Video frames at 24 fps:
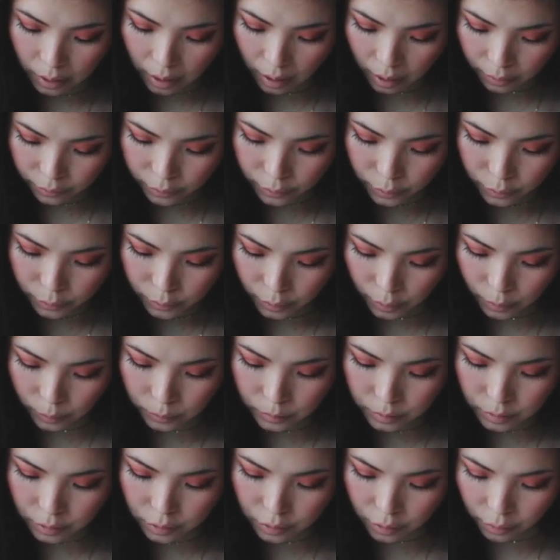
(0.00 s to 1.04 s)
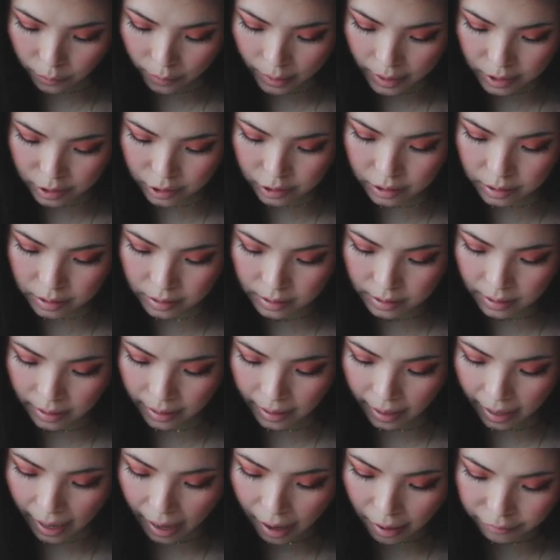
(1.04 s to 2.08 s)
other notes durations. A
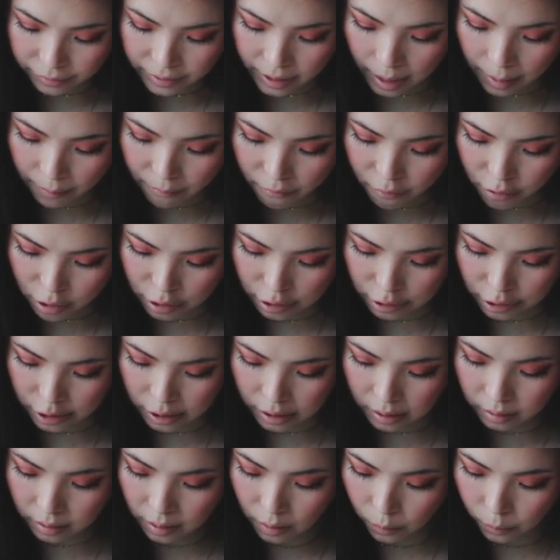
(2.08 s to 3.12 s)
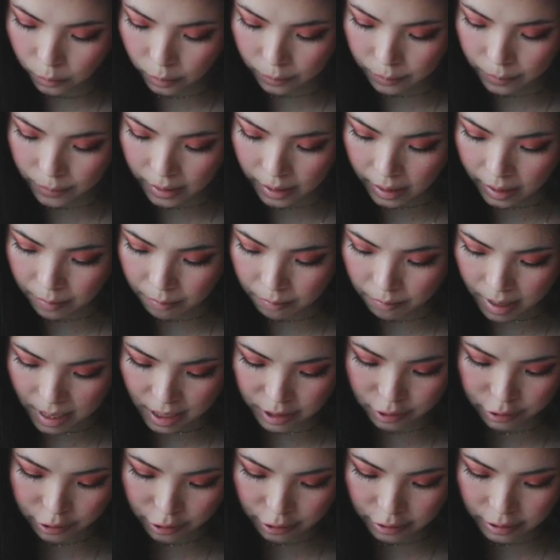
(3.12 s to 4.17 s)
halftime version would be
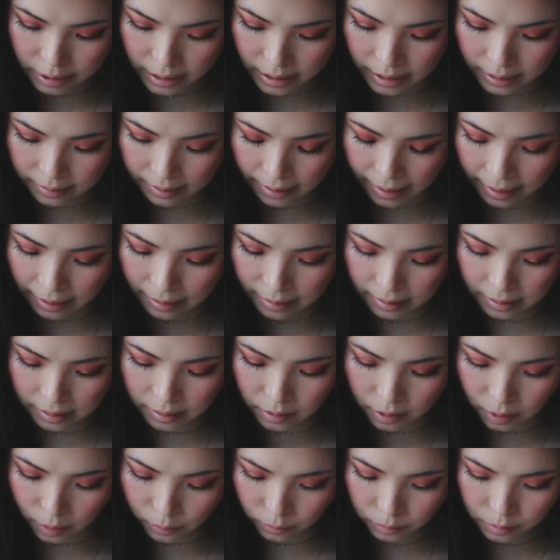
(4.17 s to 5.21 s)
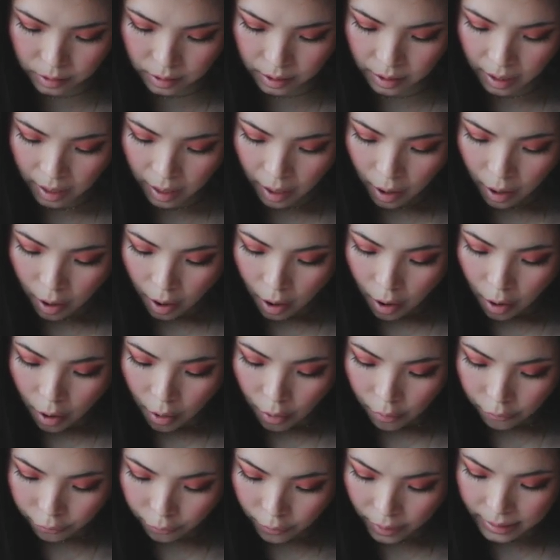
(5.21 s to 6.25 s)
measured in 8th notes,
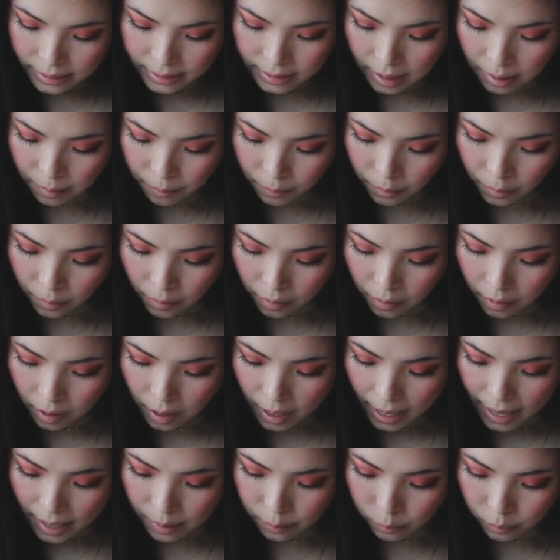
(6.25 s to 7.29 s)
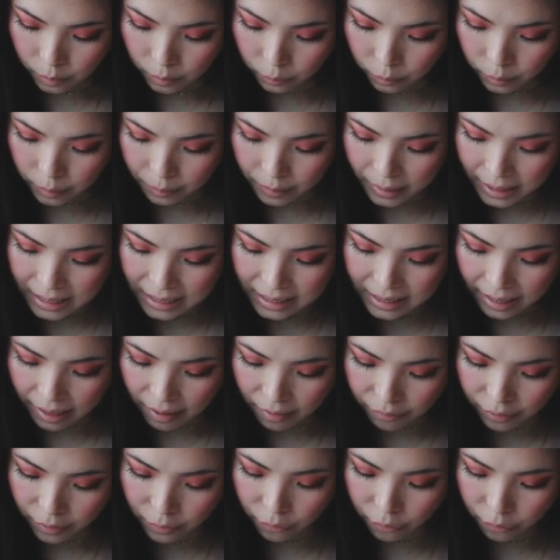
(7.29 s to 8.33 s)
for example, and would repeat
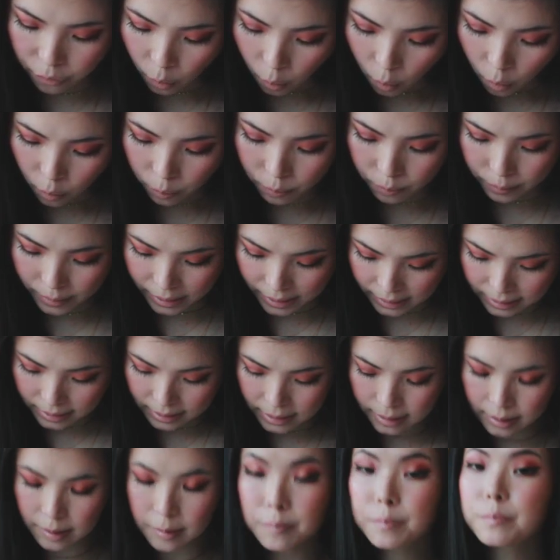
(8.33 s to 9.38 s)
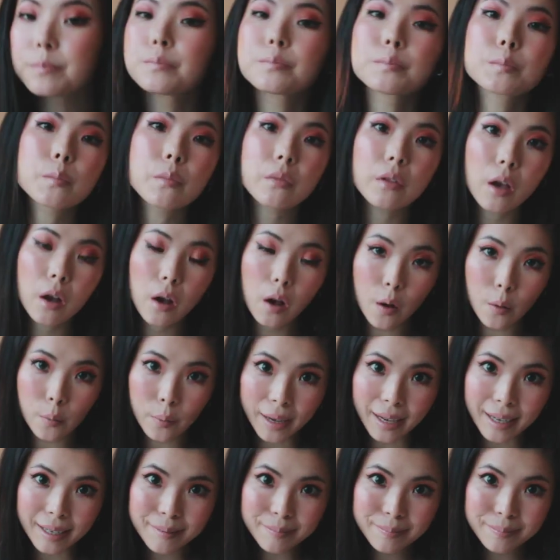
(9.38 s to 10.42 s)
every 4 beats.
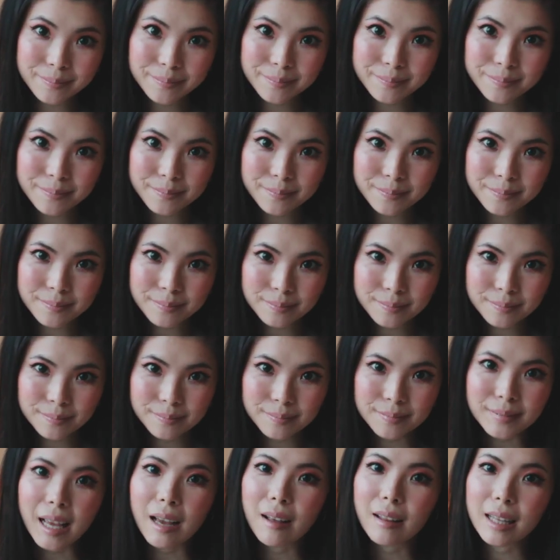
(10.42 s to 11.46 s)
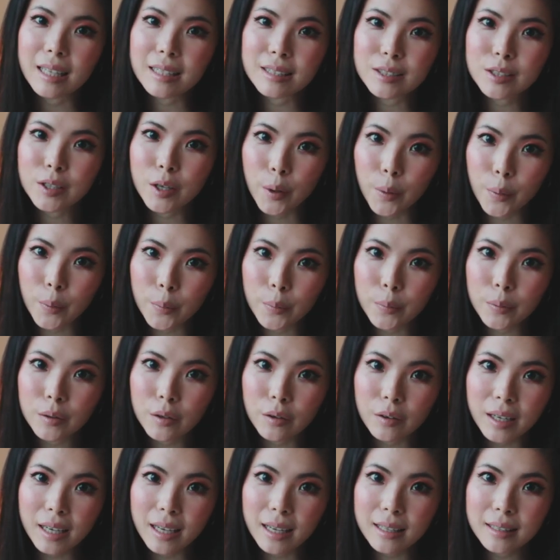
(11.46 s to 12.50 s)
Okay, now let's go
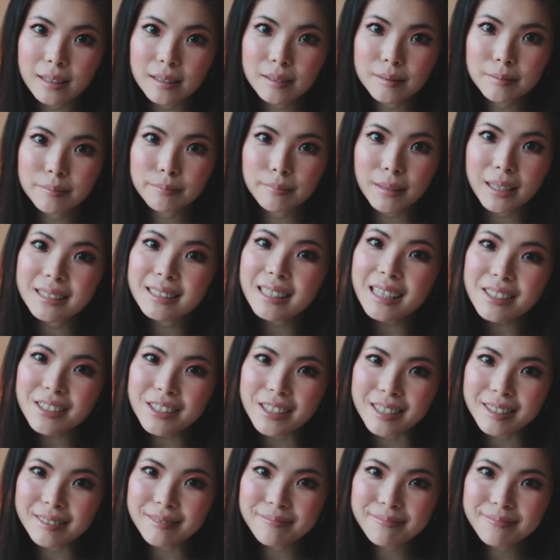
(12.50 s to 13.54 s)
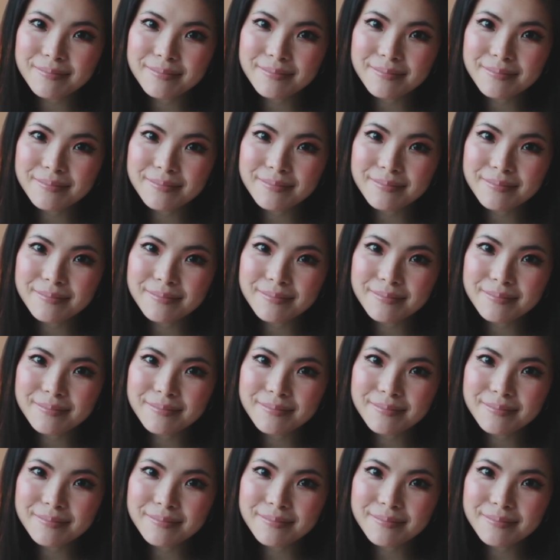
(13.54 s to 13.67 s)
look at my session.